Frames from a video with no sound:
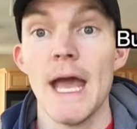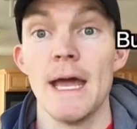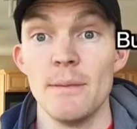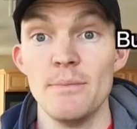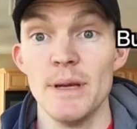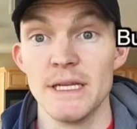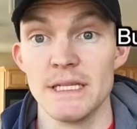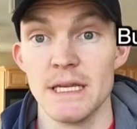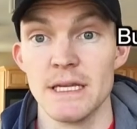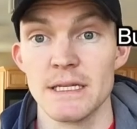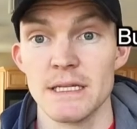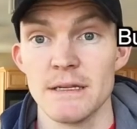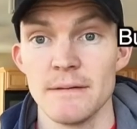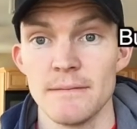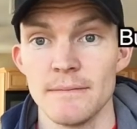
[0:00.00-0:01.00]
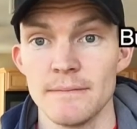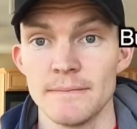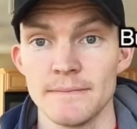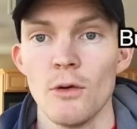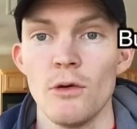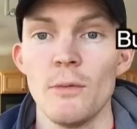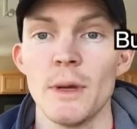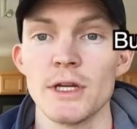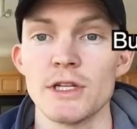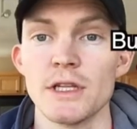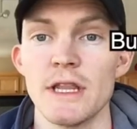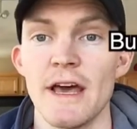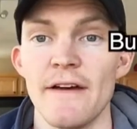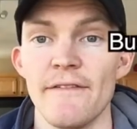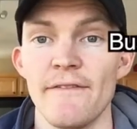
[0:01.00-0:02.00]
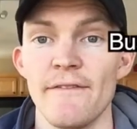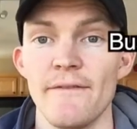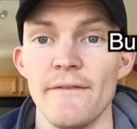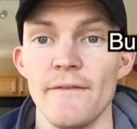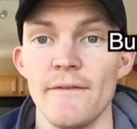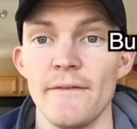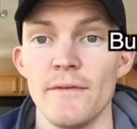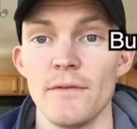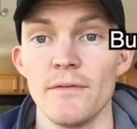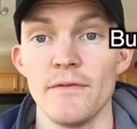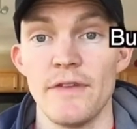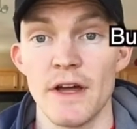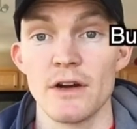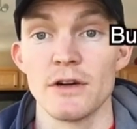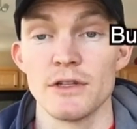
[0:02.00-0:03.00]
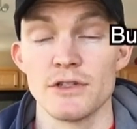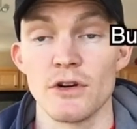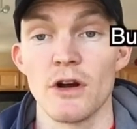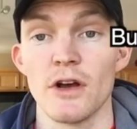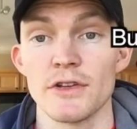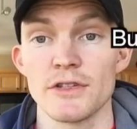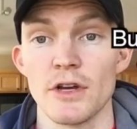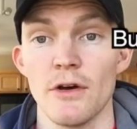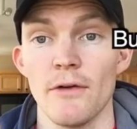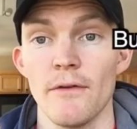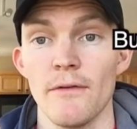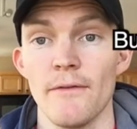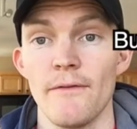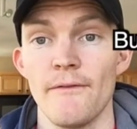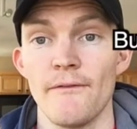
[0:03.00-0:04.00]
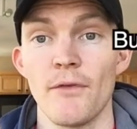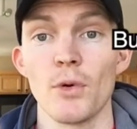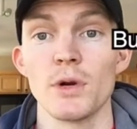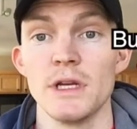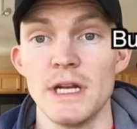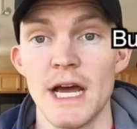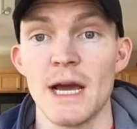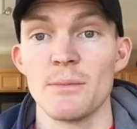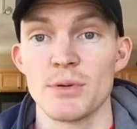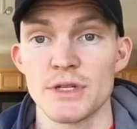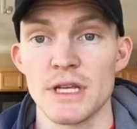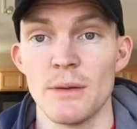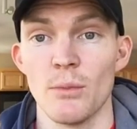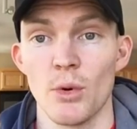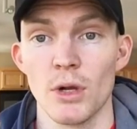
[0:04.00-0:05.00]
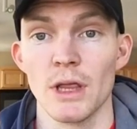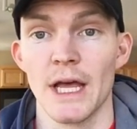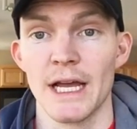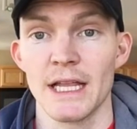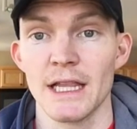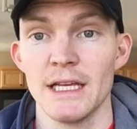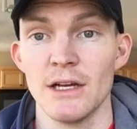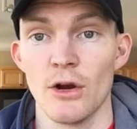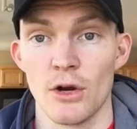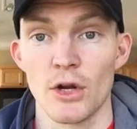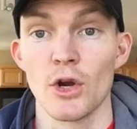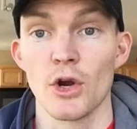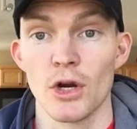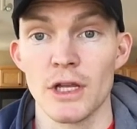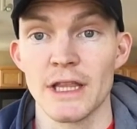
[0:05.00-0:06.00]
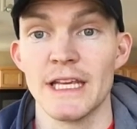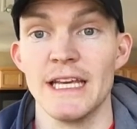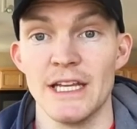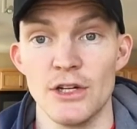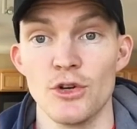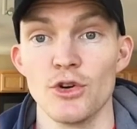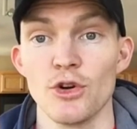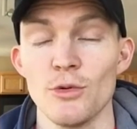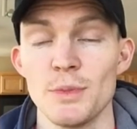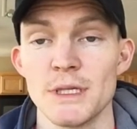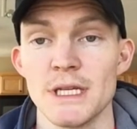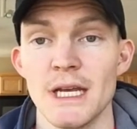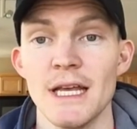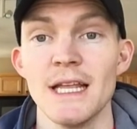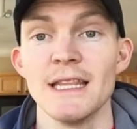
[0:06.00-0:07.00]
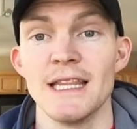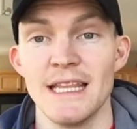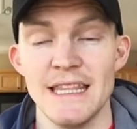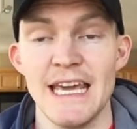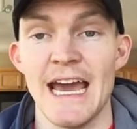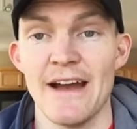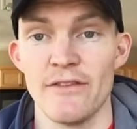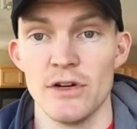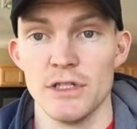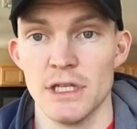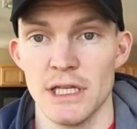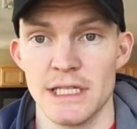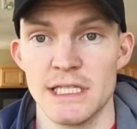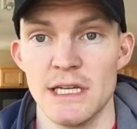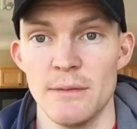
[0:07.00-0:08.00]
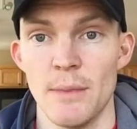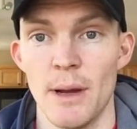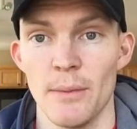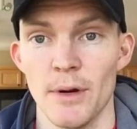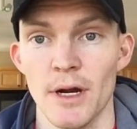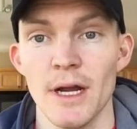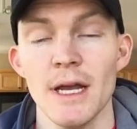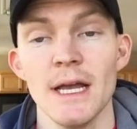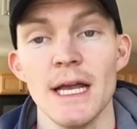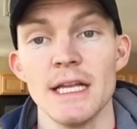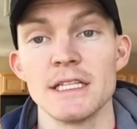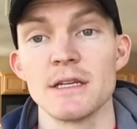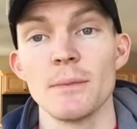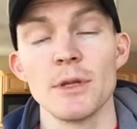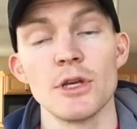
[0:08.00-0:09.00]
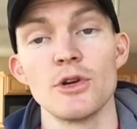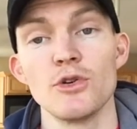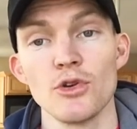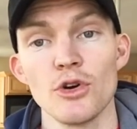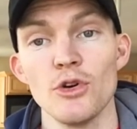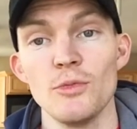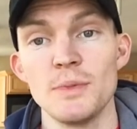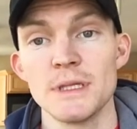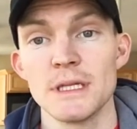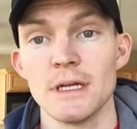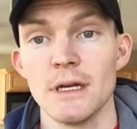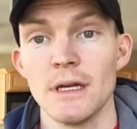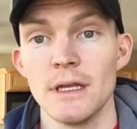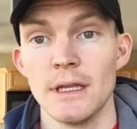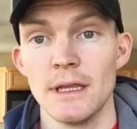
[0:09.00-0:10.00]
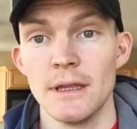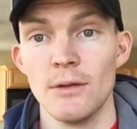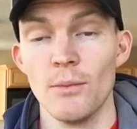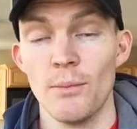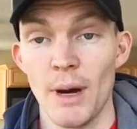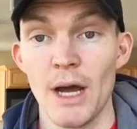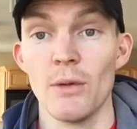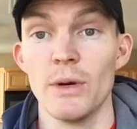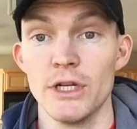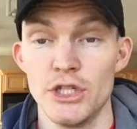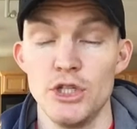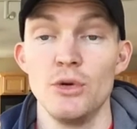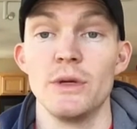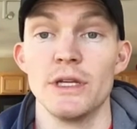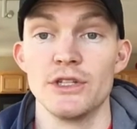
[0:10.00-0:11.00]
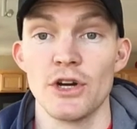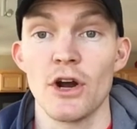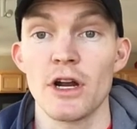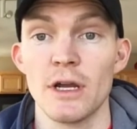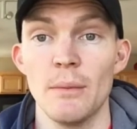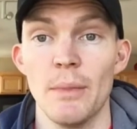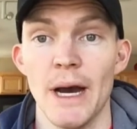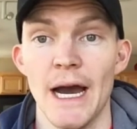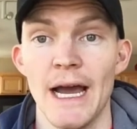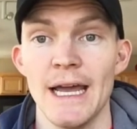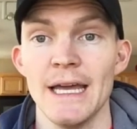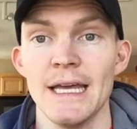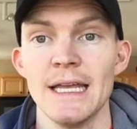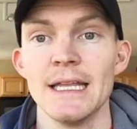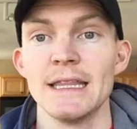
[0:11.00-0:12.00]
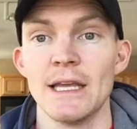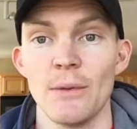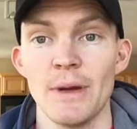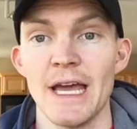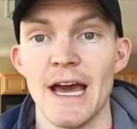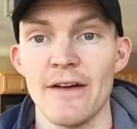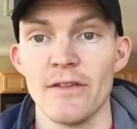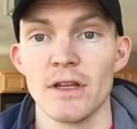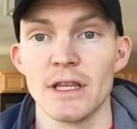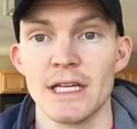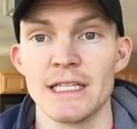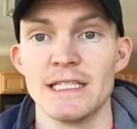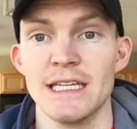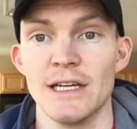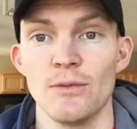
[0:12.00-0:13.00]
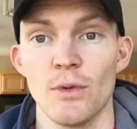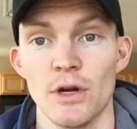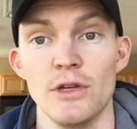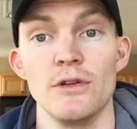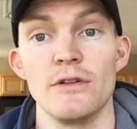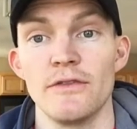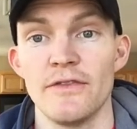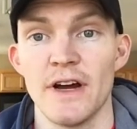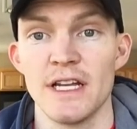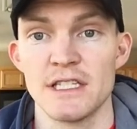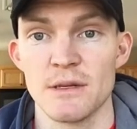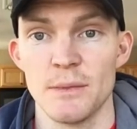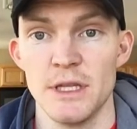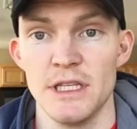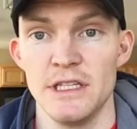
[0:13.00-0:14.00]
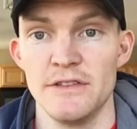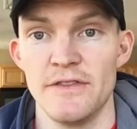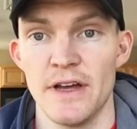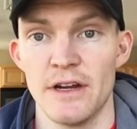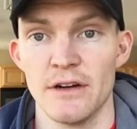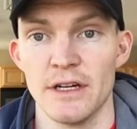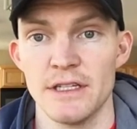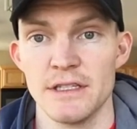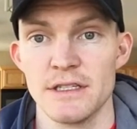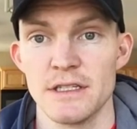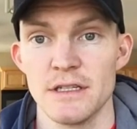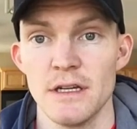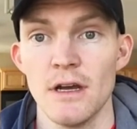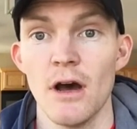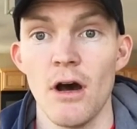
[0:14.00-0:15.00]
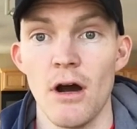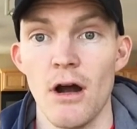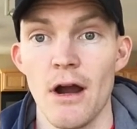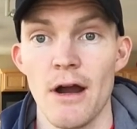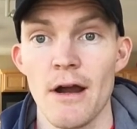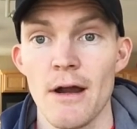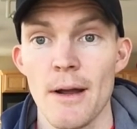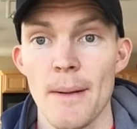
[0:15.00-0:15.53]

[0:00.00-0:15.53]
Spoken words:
and business. We mentioned that veterans are also 49% more likely or currently in groups than the average LinkedIn member. And some of the groups by which you can target by that we have on LinkedIn where you can find some of these veterans are